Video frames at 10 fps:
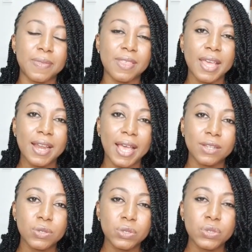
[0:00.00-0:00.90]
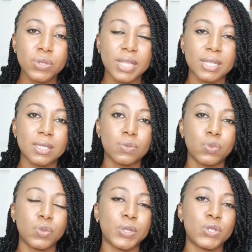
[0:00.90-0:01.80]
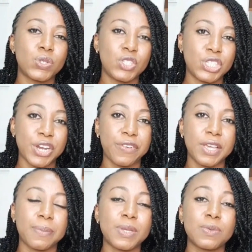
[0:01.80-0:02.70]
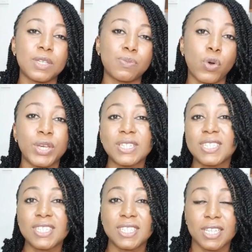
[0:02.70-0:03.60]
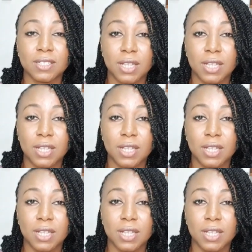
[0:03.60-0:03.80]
Then I told you that we'll be sharing a bit more in detail.